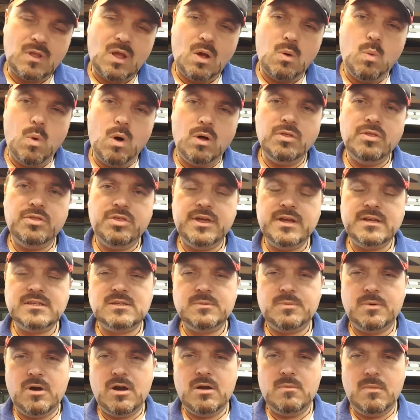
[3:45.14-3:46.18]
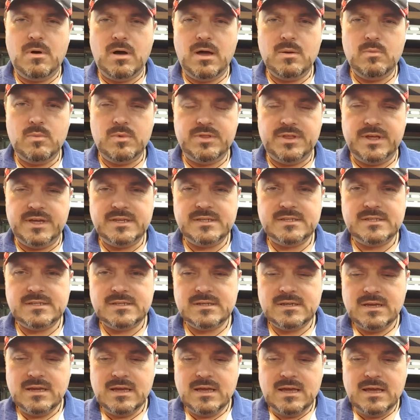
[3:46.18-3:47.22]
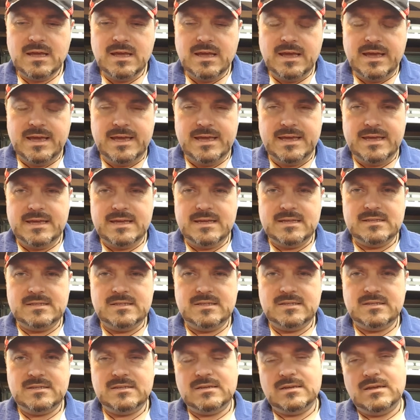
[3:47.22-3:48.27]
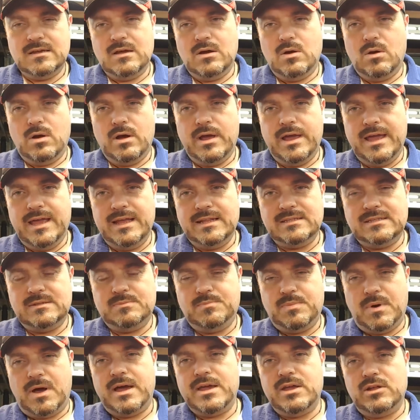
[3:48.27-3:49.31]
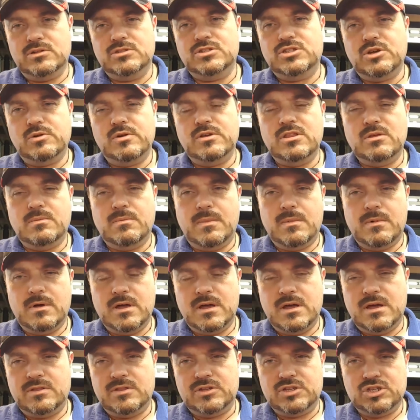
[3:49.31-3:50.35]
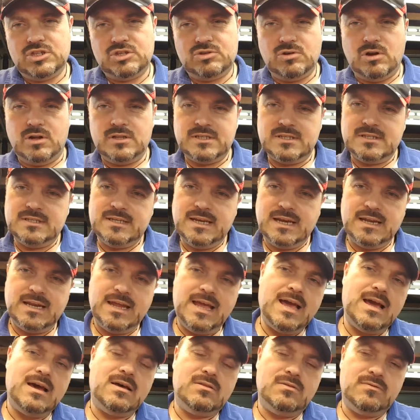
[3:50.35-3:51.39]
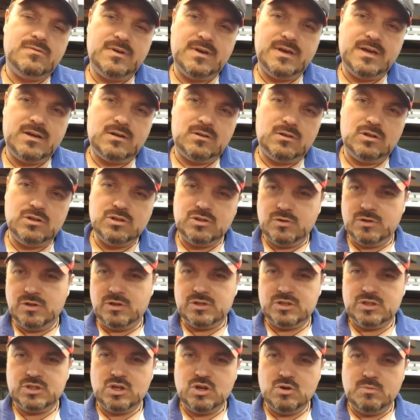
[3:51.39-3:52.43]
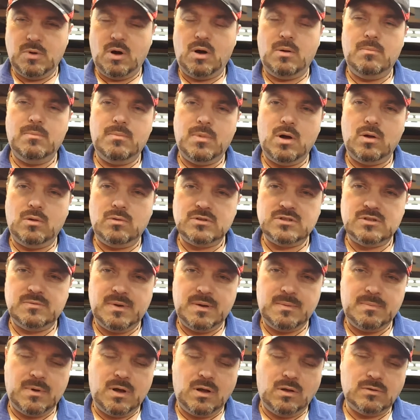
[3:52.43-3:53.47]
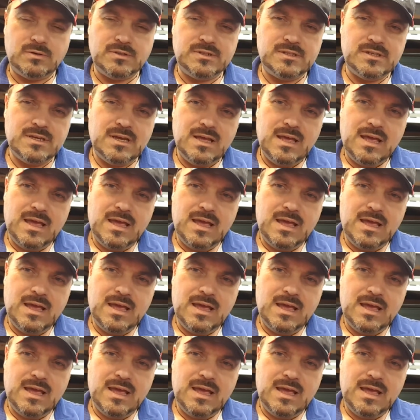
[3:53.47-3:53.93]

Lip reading: one thing to bear in mind with this is it's by undoing the strut and taking it out of the vehicle, undoing those two bottom bolts, the big bolts,